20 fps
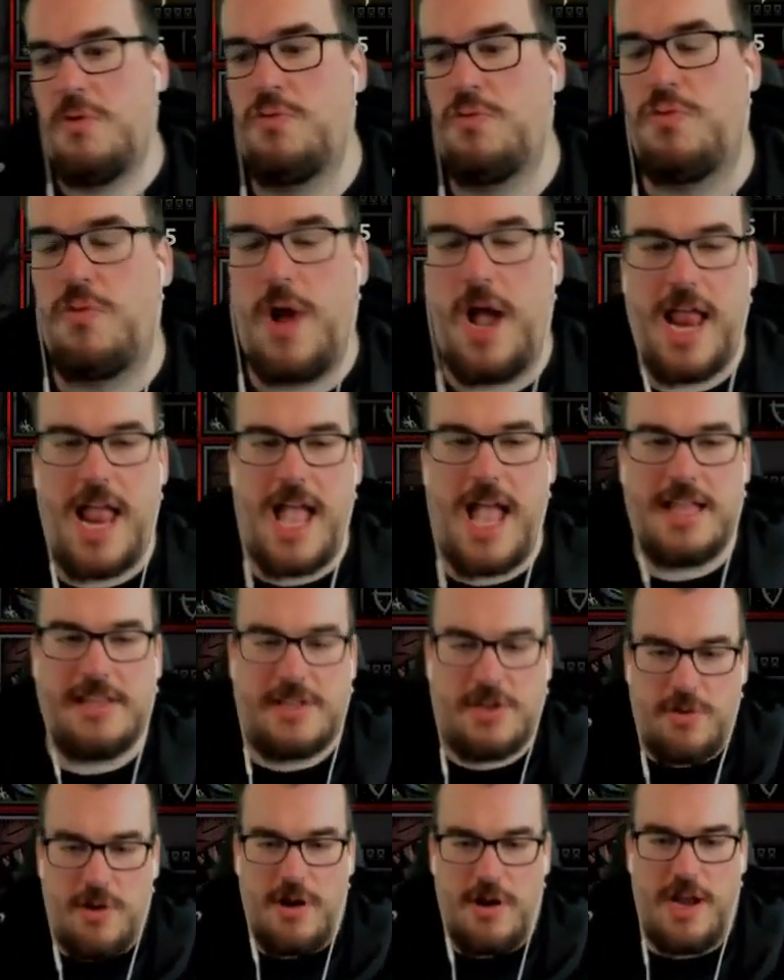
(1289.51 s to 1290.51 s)
Right,
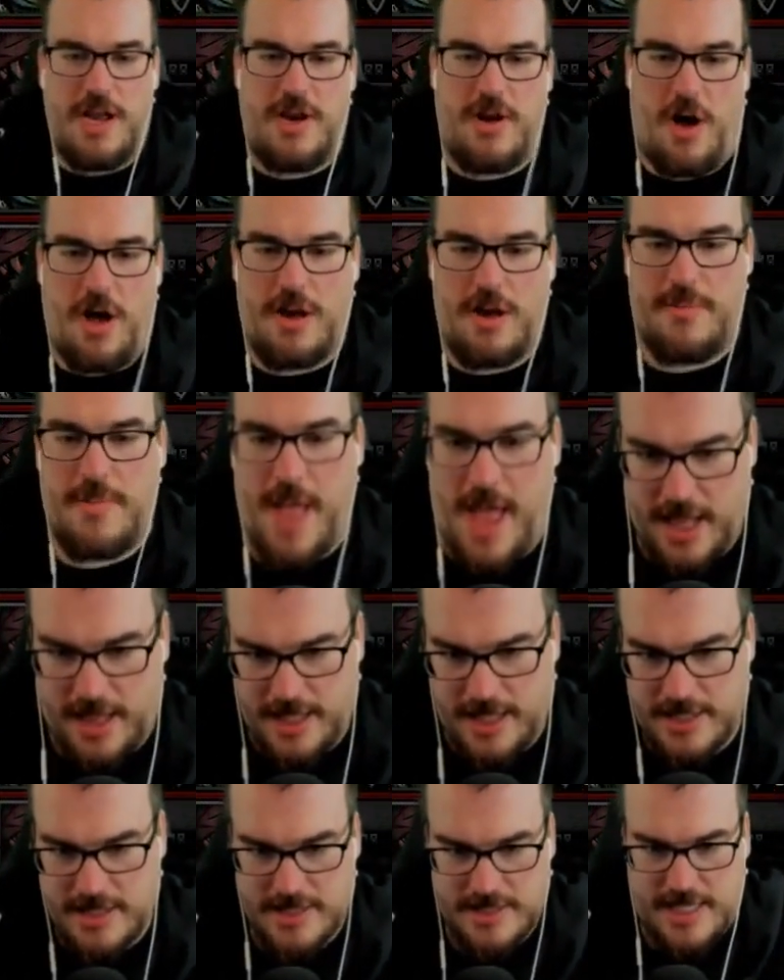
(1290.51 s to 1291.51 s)
Antiquarian
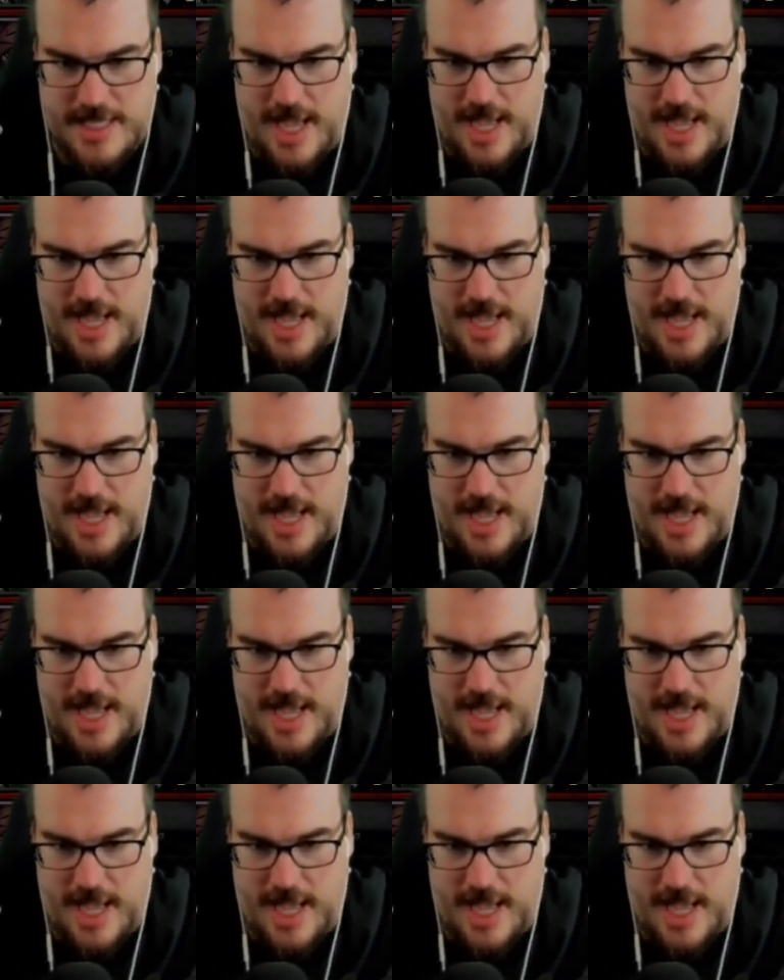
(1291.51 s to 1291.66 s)
automatically just